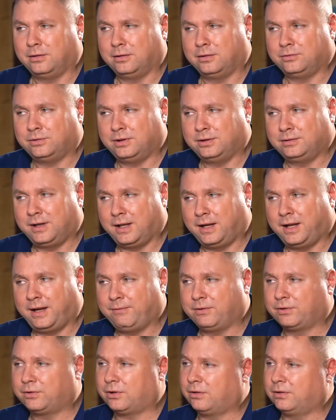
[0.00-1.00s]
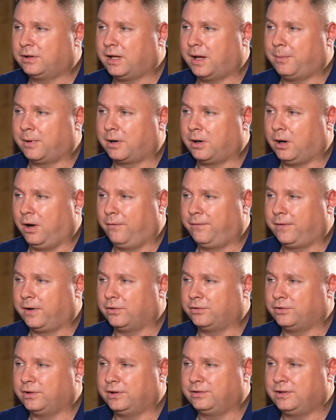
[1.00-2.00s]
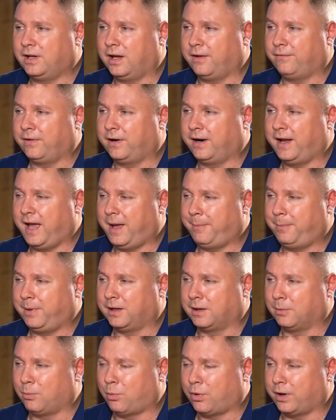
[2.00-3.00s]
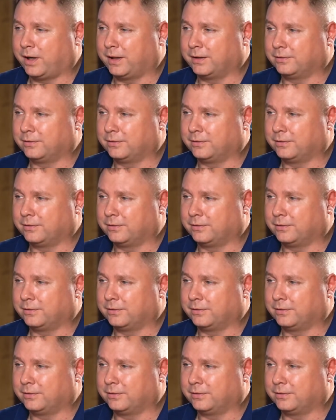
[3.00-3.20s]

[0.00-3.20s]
She's got to have a certain type of coffee or she's not very happy in the mornings.